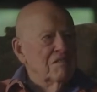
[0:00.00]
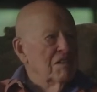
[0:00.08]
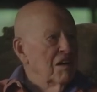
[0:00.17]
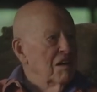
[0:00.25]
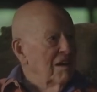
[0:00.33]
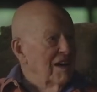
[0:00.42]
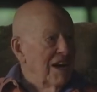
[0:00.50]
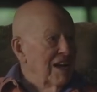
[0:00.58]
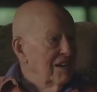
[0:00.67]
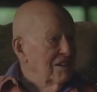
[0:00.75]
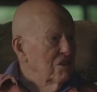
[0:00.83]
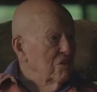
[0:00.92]
Well, I
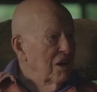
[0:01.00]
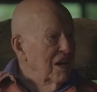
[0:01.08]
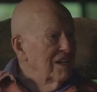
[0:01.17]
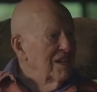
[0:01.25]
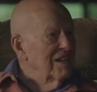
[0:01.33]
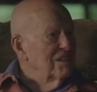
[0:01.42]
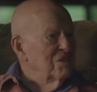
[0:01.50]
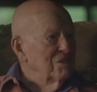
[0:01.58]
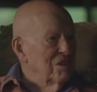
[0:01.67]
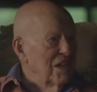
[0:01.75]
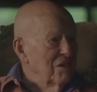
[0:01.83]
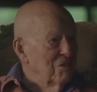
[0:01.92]
had no idea
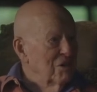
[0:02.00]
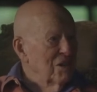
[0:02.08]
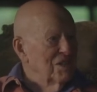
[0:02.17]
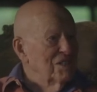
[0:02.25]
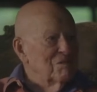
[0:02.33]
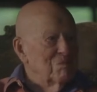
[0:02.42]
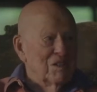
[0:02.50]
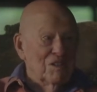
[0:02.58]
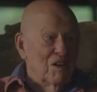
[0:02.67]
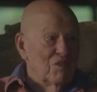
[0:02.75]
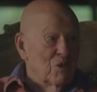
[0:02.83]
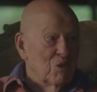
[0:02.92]
who that was, but
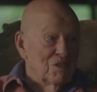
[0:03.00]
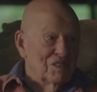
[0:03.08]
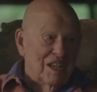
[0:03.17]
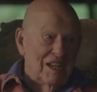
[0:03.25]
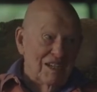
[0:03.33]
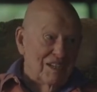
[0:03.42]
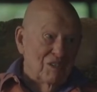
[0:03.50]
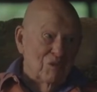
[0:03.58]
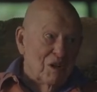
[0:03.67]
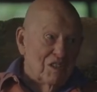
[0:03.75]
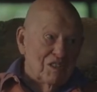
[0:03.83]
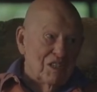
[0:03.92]
of course I didn't
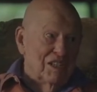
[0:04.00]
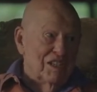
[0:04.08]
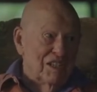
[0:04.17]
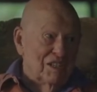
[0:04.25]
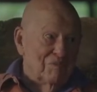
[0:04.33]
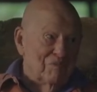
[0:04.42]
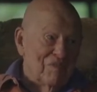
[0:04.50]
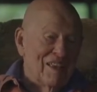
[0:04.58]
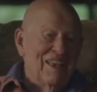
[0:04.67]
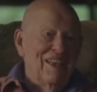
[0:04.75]
question him.